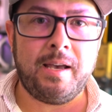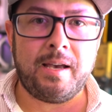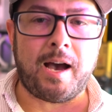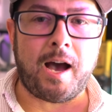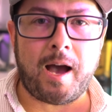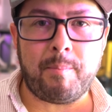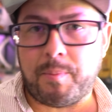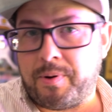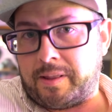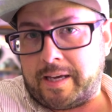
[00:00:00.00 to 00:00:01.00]
Uh, I'm gonna
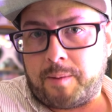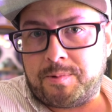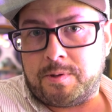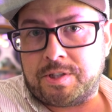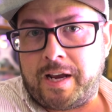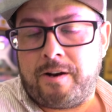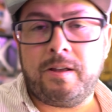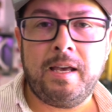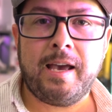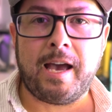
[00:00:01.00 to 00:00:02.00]
put a link up to his channel,
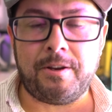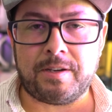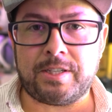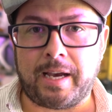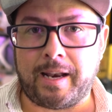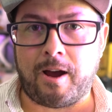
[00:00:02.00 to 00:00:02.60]
and you can check it